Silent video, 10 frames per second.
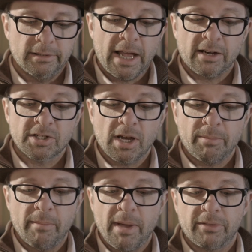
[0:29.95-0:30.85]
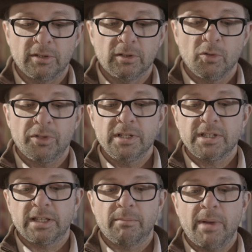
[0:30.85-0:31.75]
lacquers cut by Matt Lutthans
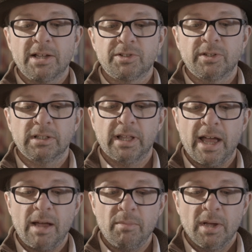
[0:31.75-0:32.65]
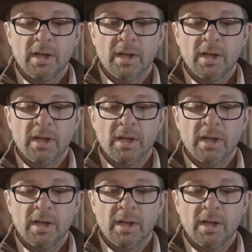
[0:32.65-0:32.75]
at the Mastering Lab.